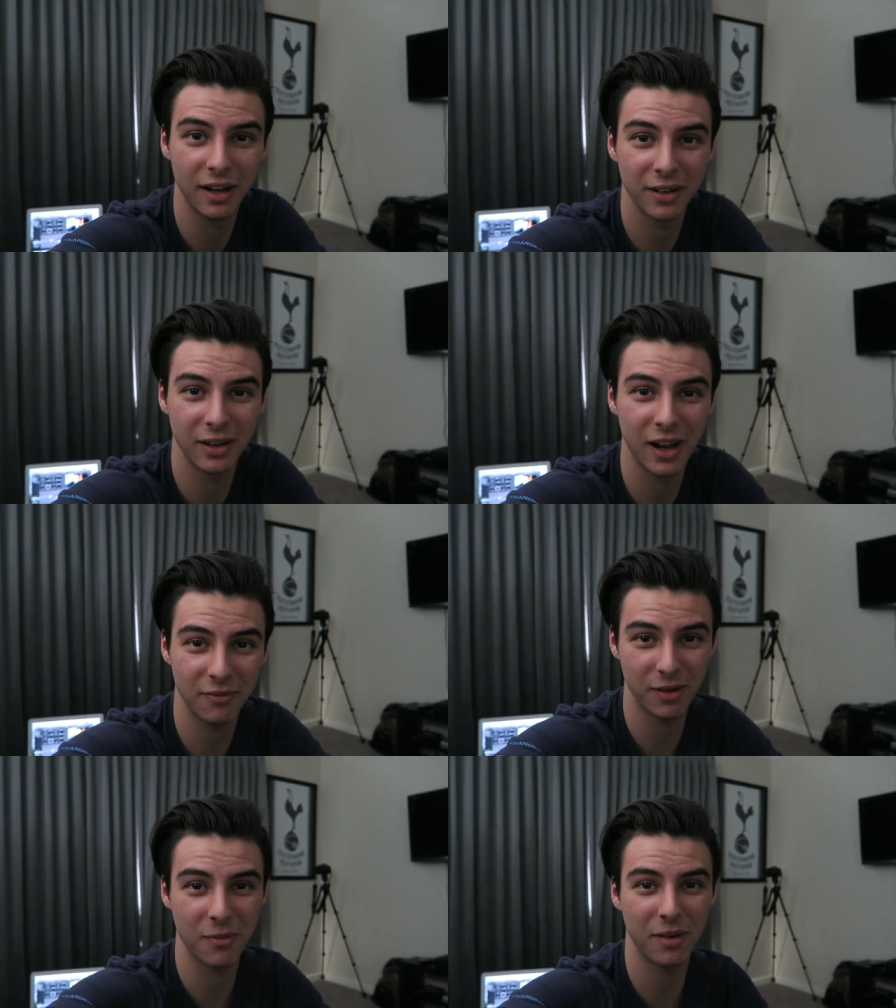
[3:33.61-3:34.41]
I don't
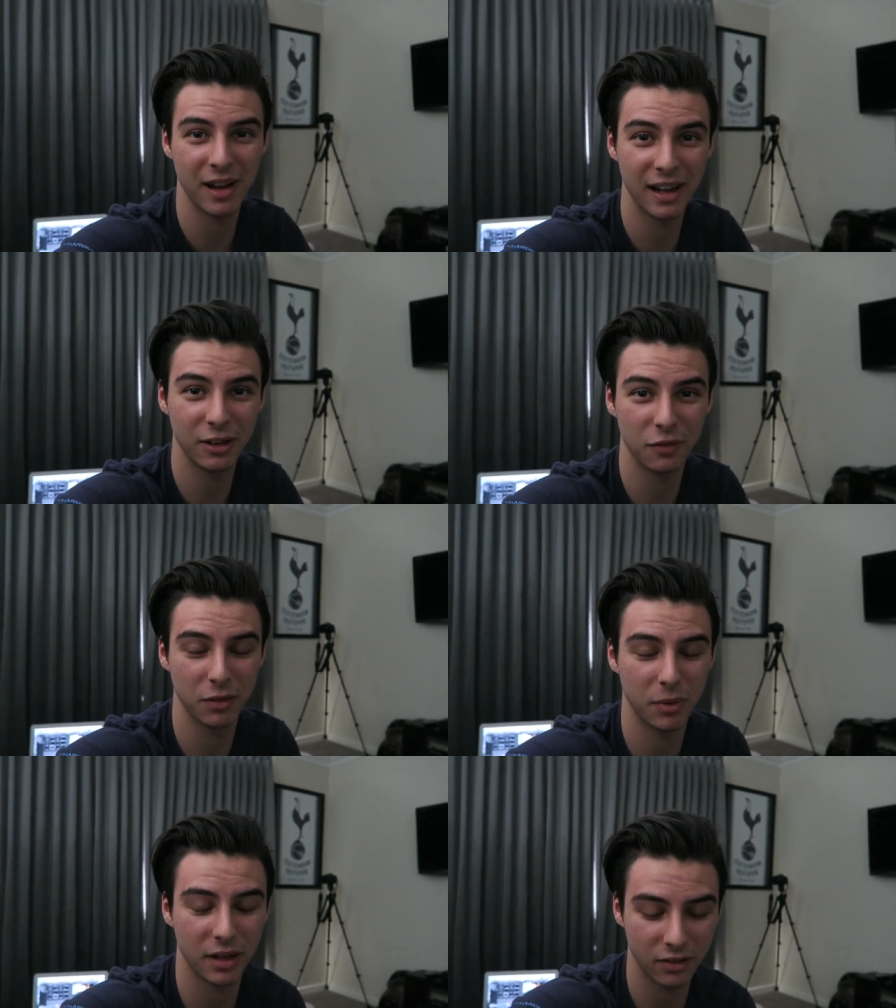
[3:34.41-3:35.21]
have my hand over
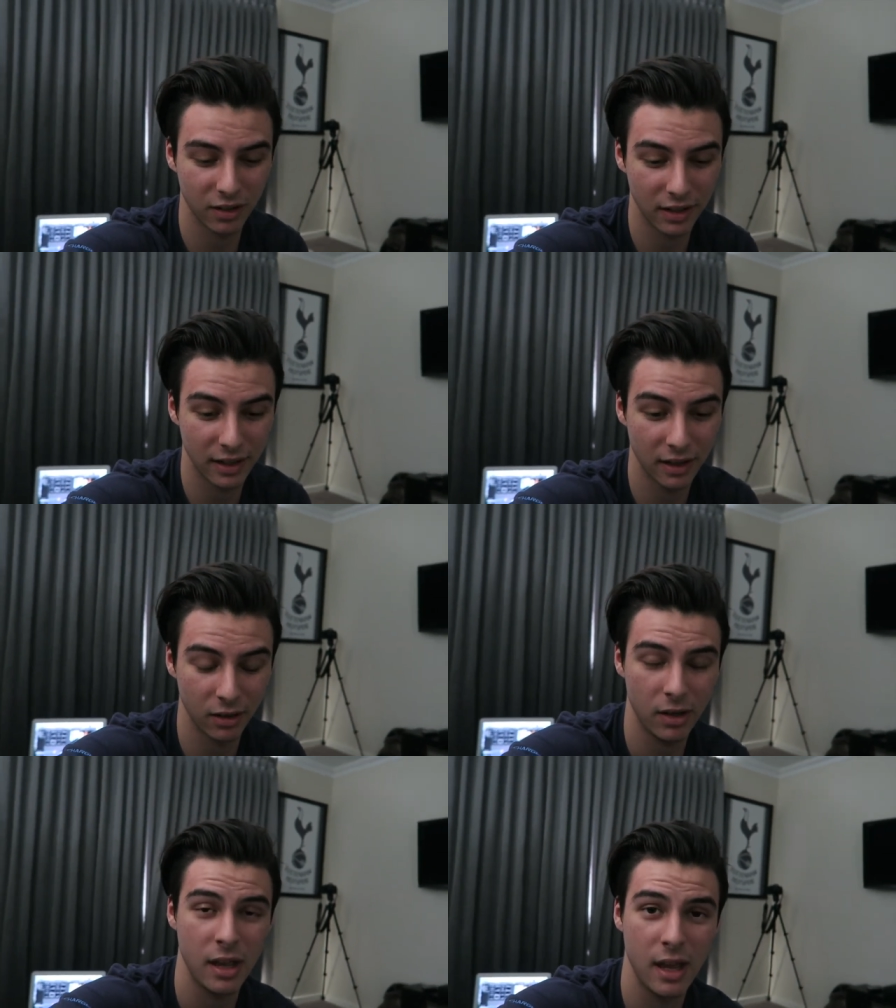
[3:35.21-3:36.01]
the mic right now.